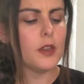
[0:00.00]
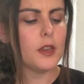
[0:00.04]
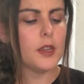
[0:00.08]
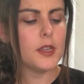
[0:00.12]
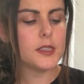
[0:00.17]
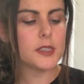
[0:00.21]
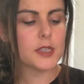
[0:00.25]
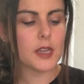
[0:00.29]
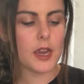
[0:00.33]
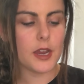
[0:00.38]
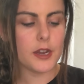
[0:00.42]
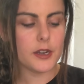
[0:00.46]

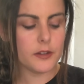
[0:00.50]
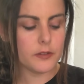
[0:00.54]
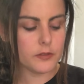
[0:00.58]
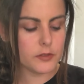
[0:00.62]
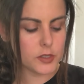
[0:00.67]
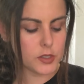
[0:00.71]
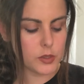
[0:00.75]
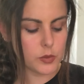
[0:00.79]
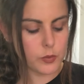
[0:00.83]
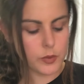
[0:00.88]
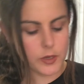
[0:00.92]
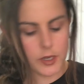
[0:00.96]
It's kind of
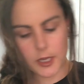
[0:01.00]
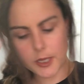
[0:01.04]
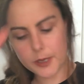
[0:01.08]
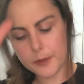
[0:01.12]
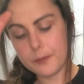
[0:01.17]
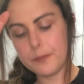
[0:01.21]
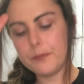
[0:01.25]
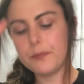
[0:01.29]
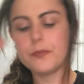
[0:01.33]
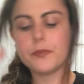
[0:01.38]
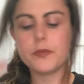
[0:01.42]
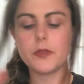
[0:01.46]
sweet,
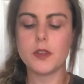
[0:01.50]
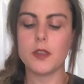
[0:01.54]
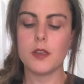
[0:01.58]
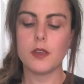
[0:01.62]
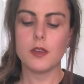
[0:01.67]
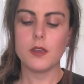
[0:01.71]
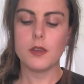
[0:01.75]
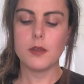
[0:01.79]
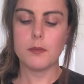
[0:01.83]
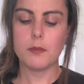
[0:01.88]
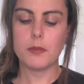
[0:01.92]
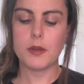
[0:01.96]

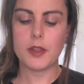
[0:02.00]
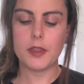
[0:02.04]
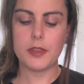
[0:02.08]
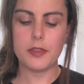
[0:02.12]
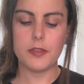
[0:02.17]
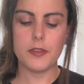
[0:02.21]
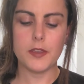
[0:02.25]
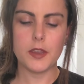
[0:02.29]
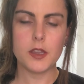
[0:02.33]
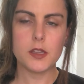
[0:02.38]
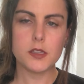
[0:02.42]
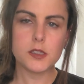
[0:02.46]
but I
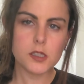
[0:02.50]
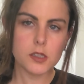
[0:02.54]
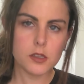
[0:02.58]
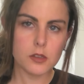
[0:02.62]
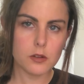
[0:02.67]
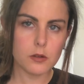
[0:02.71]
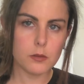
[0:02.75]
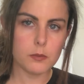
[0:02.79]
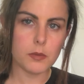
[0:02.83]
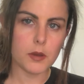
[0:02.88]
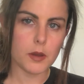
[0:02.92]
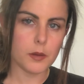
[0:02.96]
think it's a
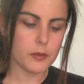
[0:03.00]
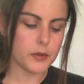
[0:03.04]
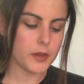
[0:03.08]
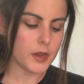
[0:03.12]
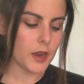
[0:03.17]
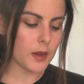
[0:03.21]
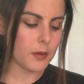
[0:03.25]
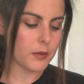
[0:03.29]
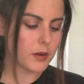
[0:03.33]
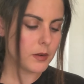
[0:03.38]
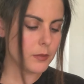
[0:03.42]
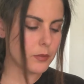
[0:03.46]
little bubbly.
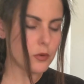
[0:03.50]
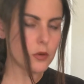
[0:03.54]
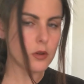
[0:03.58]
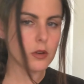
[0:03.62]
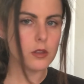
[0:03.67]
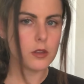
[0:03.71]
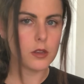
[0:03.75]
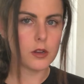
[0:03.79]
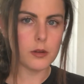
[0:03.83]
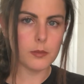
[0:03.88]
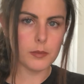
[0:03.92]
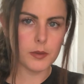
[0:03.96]
I'm gonna pour a
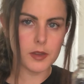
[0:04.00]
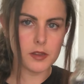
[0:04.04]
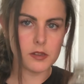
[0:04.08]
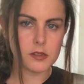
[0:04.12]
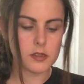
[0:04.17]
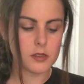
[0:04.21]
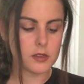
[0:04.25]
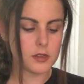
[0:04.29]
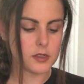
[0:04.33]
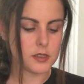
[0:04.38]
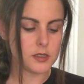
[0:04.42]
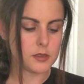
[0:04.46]
little bit
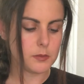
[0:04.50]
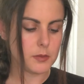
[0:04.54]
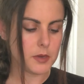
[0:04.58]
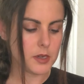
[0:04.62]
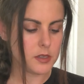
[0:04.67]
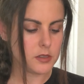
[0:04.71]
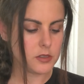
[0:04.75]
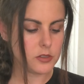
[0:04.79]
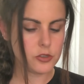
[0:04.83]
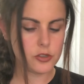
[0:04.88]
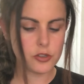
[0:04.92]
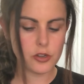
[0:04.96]
into this
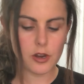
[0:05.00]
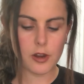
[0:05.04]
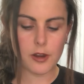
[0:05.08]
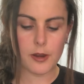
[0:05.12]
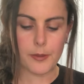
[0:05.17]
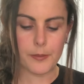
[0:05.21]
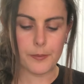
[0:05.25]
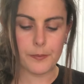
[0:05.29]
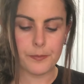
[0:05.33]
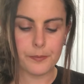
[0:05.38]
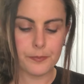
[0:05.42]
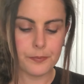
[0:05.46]
mason
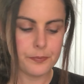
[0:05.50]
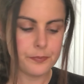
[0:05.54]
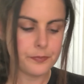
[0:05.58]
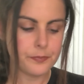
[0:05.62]
jar.